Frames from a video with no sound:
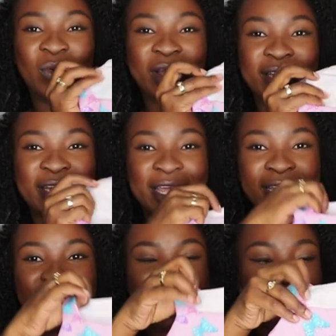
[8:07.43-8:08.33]
a white
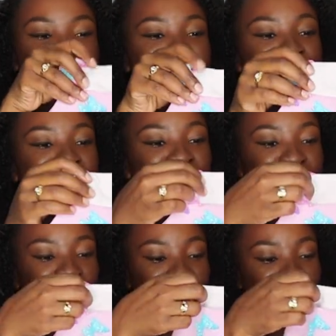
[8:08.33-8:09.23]
lining. So
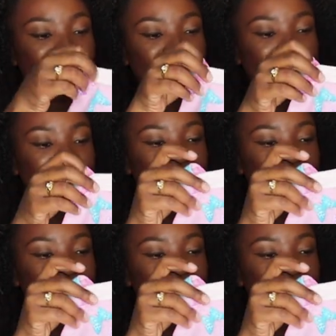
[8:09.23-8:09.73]
sweet.